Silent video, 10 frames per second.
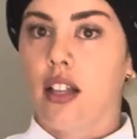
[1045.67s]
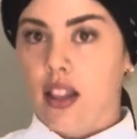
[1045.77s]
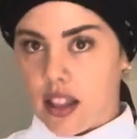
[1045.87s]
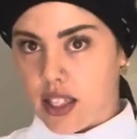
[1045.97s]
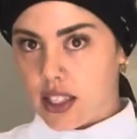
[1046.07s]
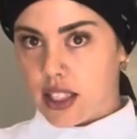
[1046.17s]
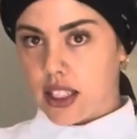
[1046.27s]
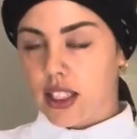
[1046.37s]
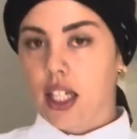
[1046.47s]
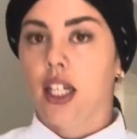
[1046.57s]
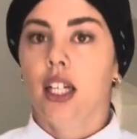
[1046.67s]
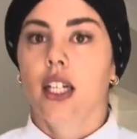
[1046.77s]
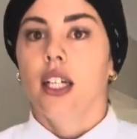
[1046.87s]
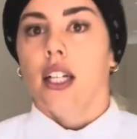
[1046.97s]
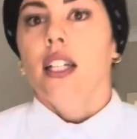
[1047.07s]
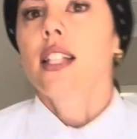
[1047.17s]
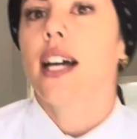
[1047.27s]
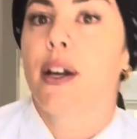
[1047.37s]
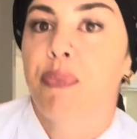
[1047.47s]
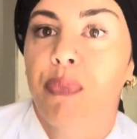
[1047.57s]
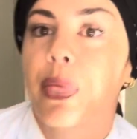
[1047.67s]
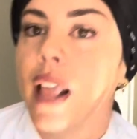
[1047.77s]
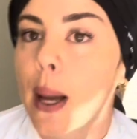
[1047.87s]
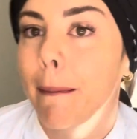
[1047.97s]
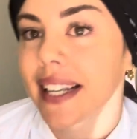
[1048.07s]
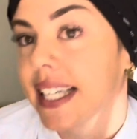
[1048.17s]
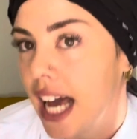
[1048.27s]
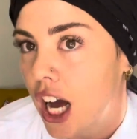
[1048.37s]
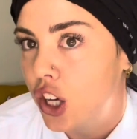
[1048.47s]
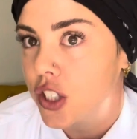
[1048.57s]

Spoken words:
this. But now,